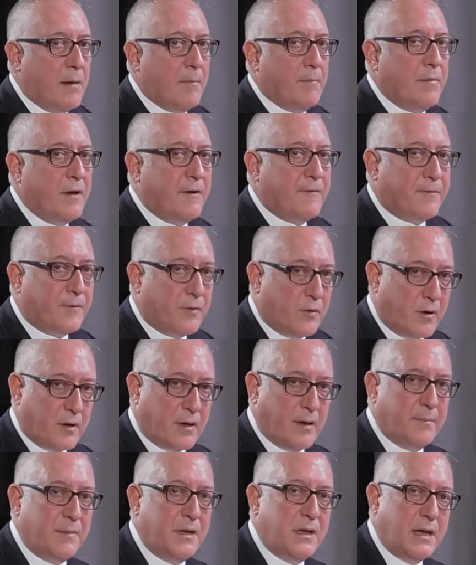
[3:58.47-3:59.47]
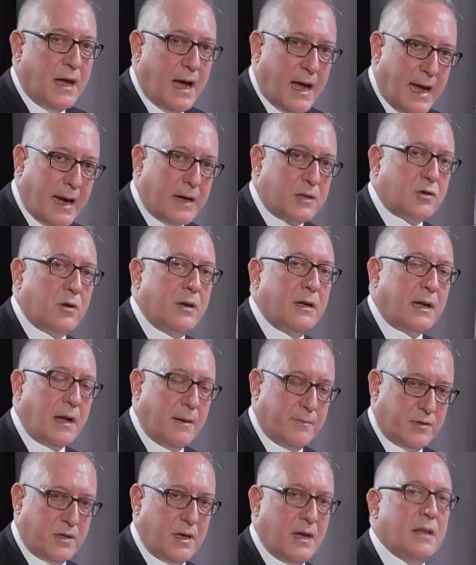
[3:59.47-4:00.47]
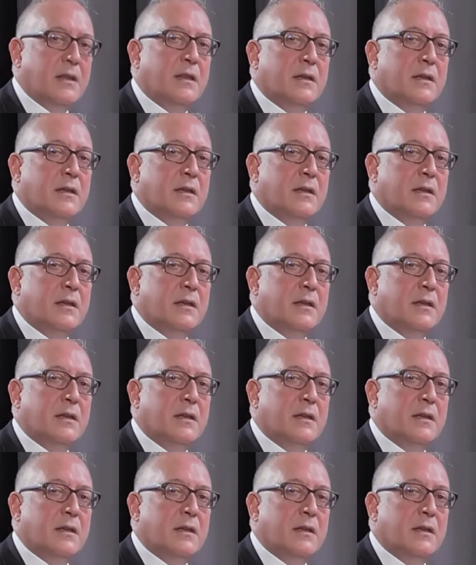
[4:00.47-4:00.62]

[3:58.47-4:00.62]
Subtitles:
before the media actually comes in.